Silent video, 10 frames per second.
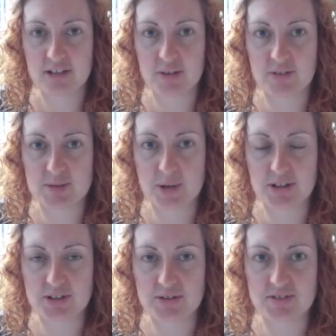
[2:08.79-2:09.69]
of these
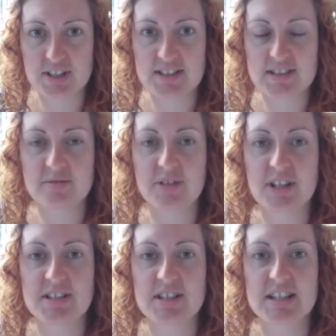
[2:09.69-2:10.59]
particles is
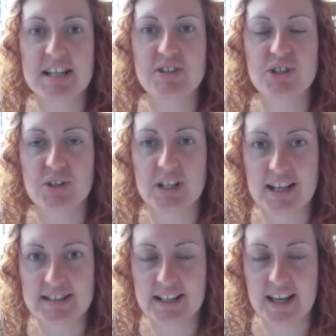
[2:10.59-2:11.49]
converted into
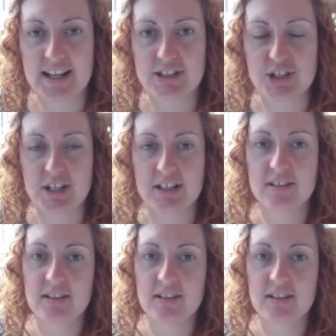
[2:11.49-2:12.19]
kinetic energy.